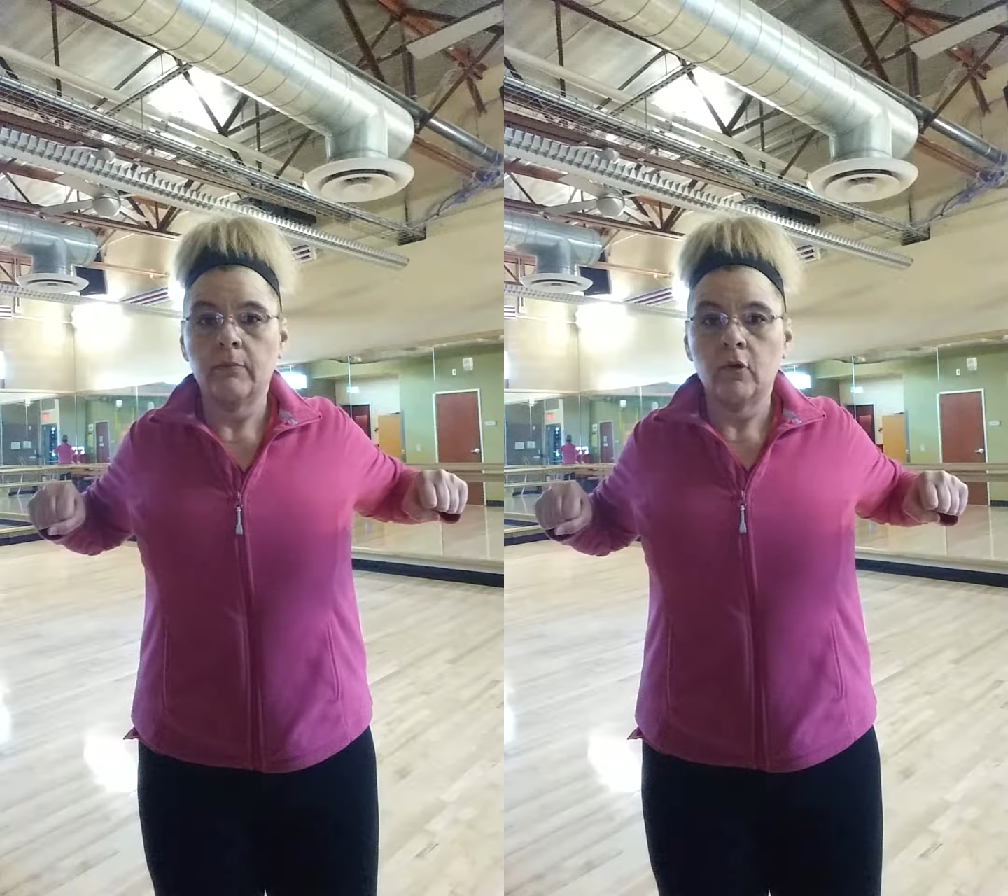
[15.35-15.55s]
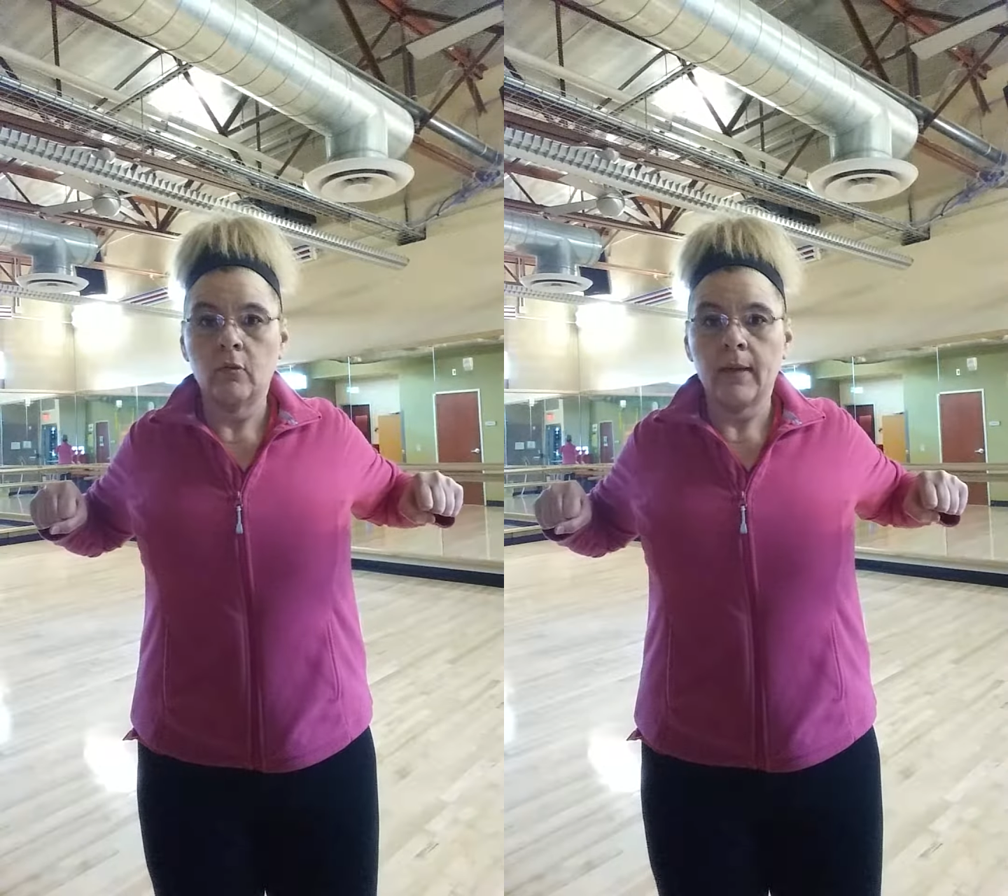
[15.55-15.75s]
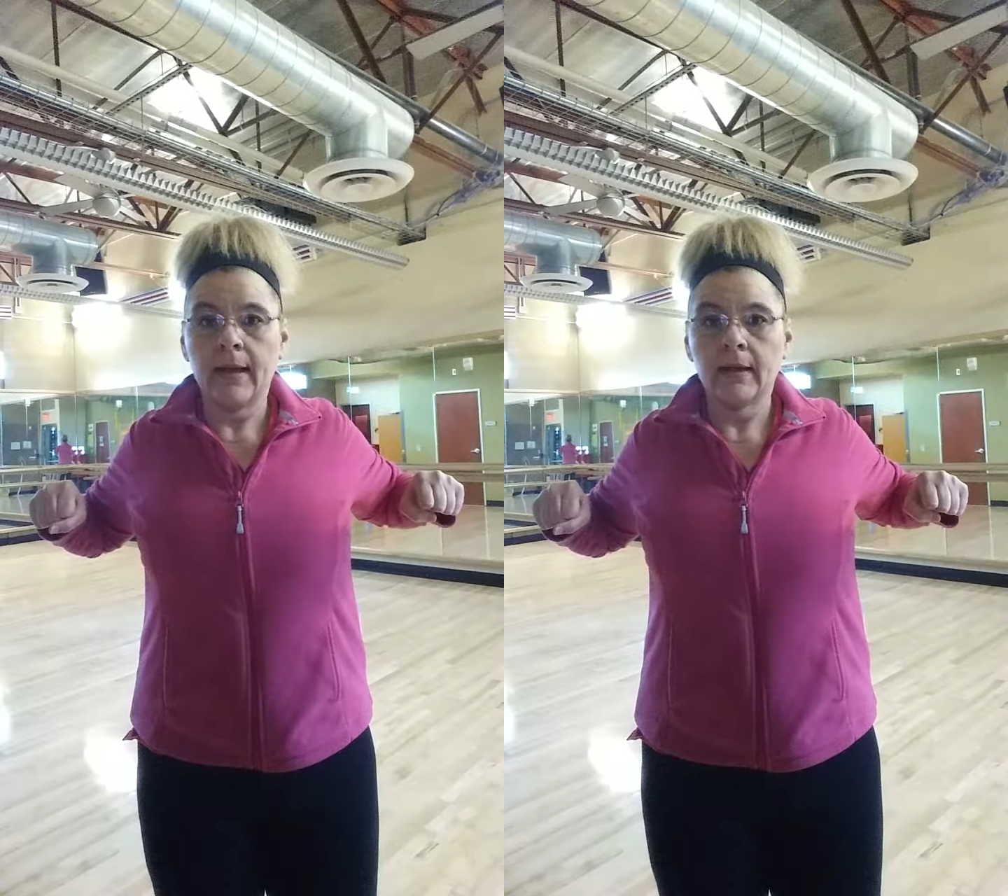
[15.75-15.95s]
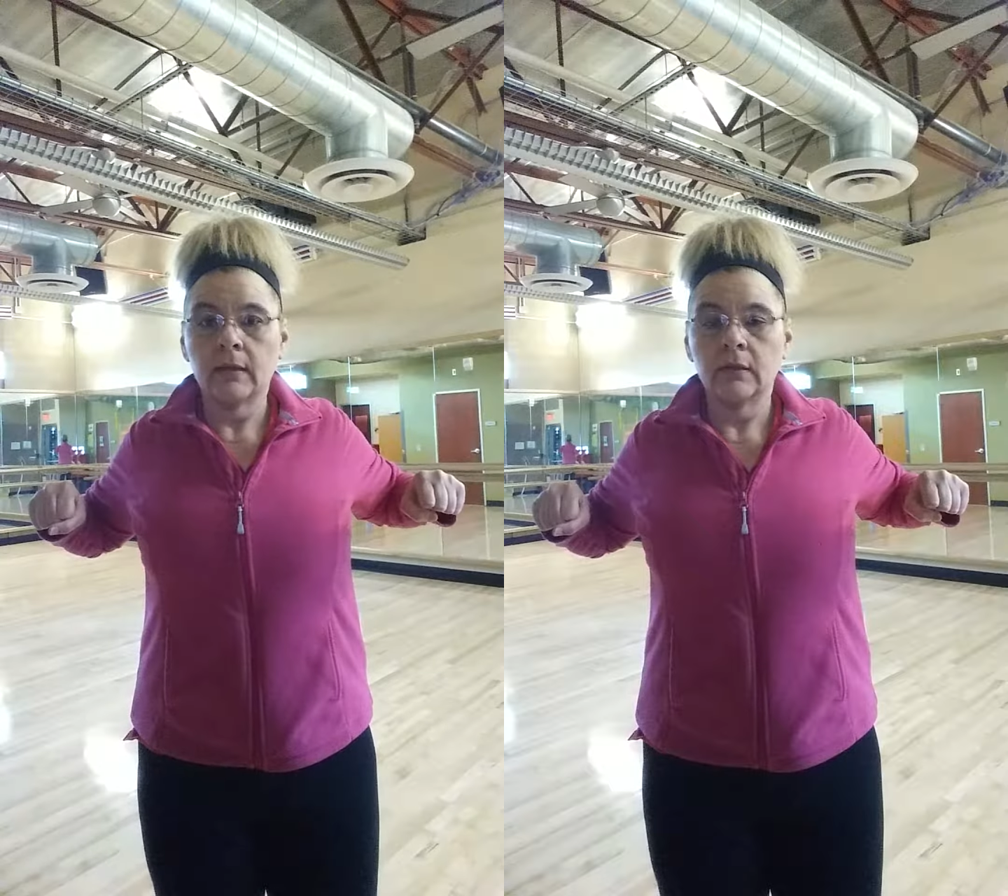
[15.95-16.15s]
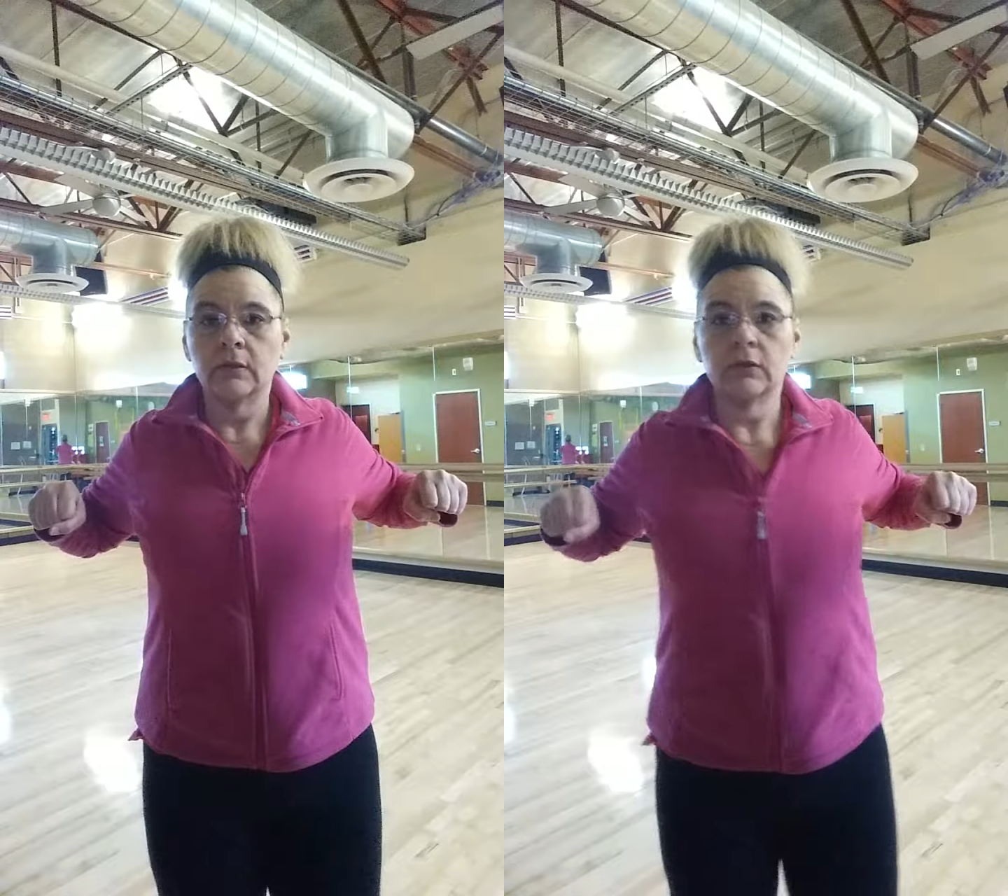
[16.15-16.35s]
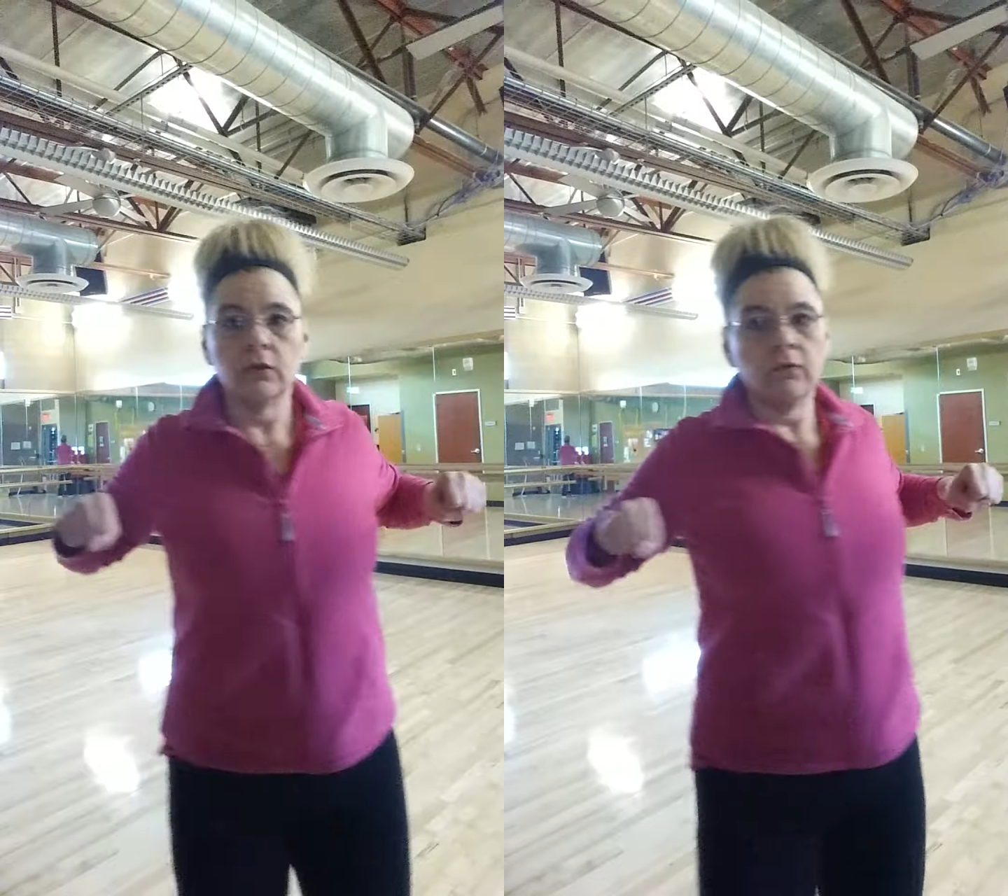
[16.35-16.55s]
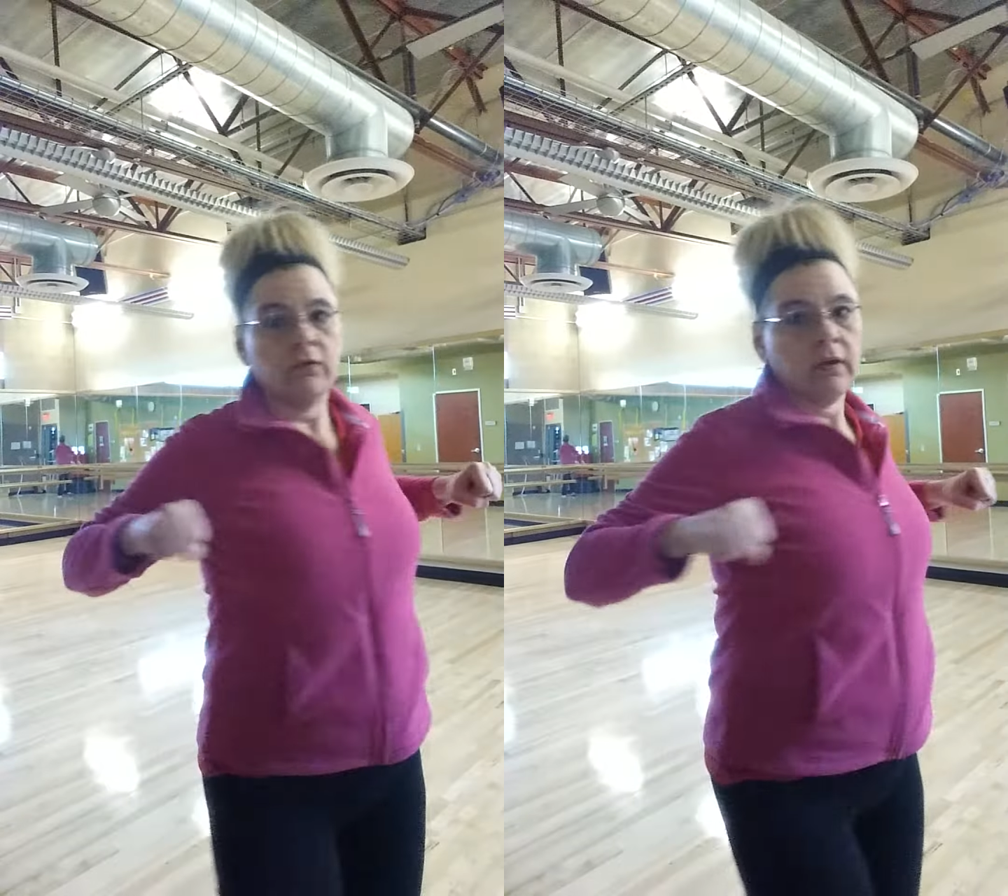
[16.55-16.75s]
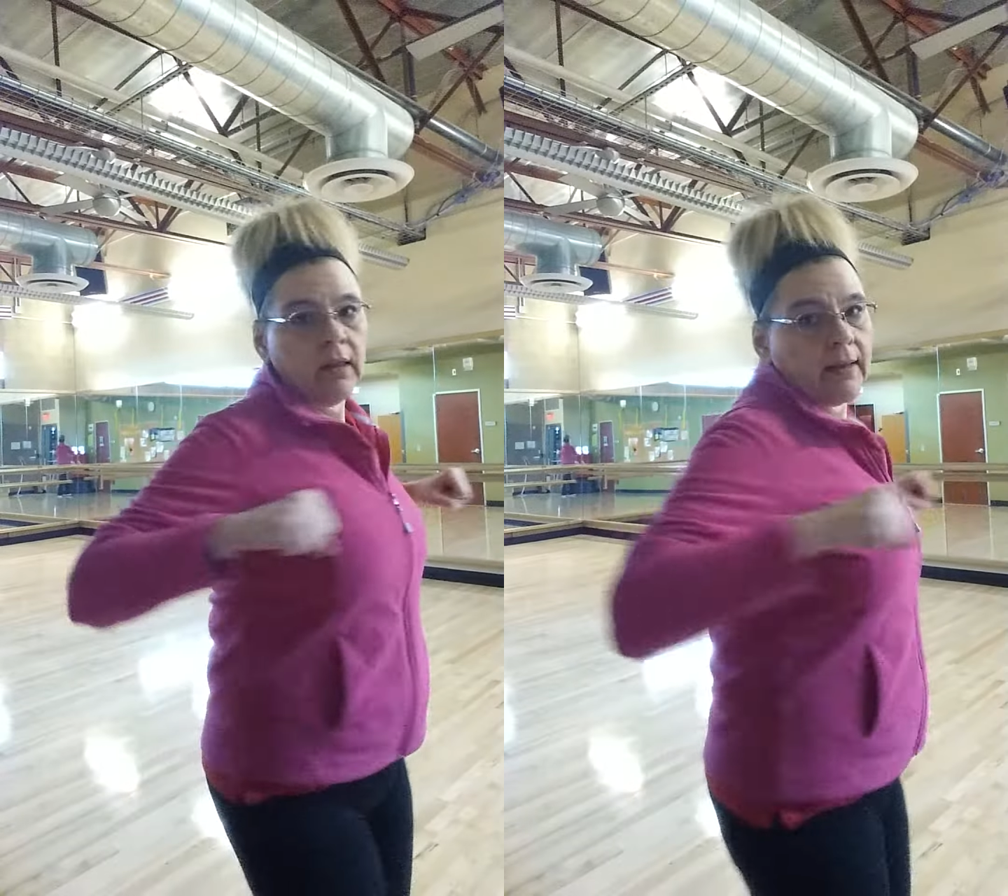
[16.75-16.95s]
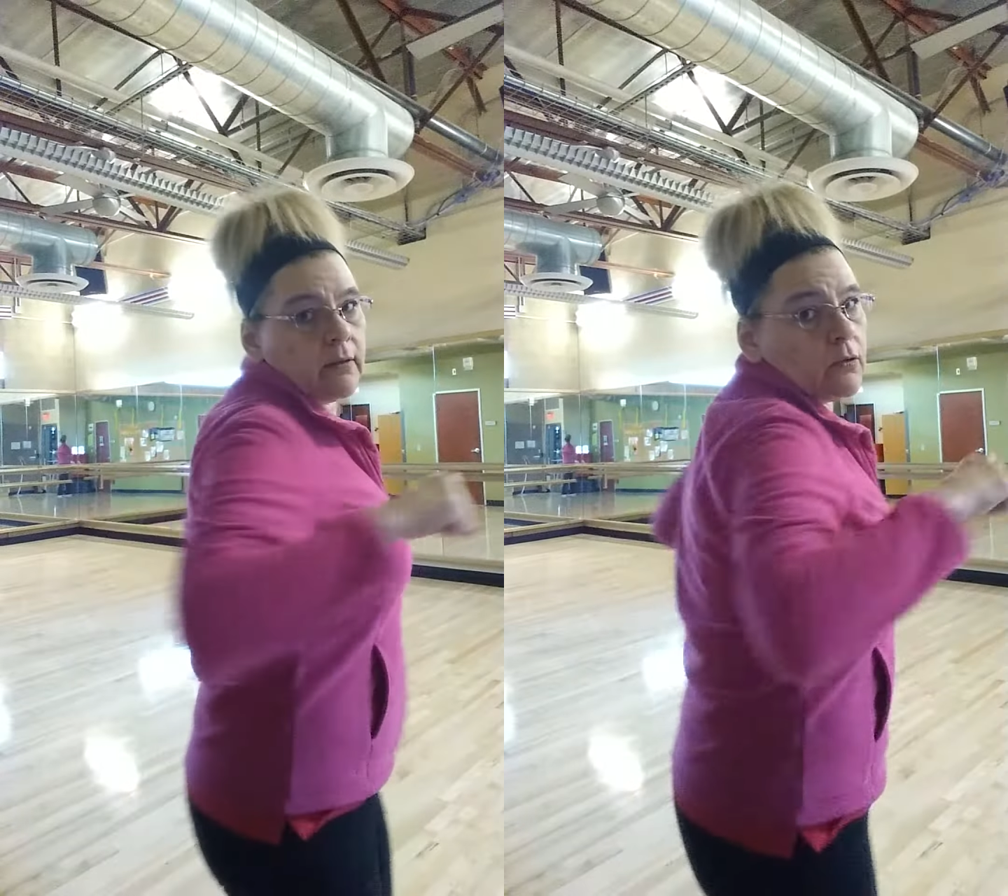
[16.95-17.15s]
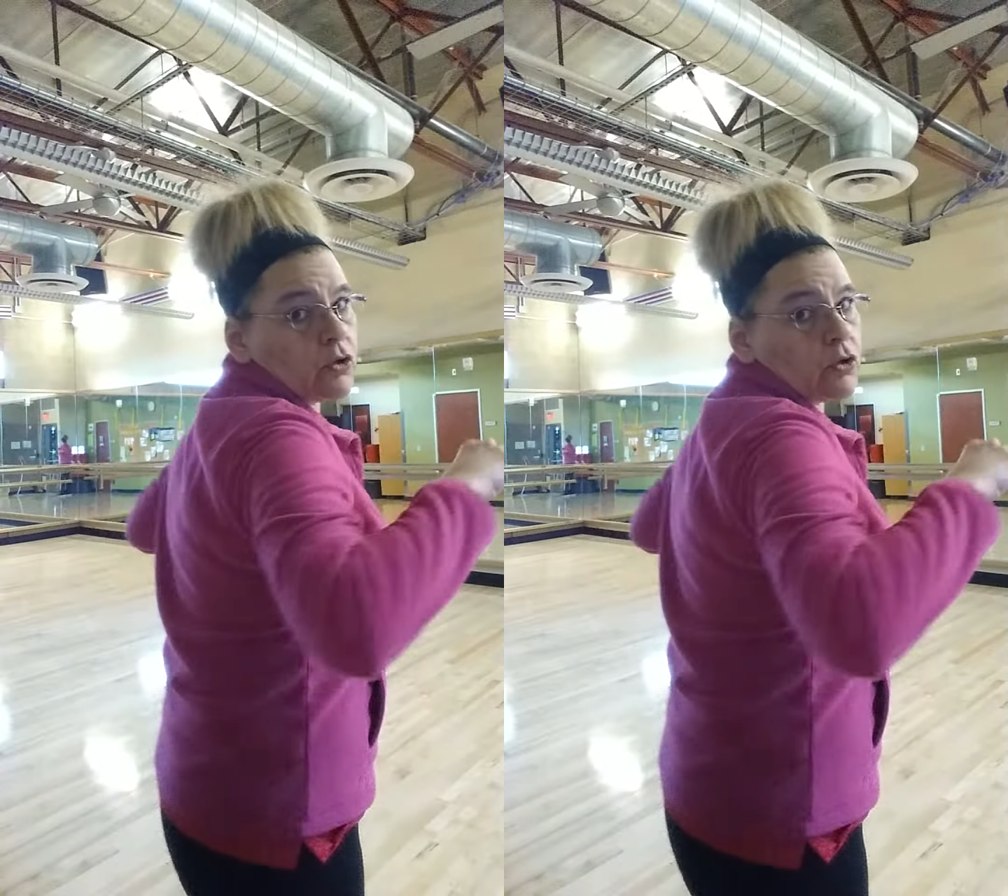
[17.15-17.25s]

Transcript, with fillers: pull back, so you feel like those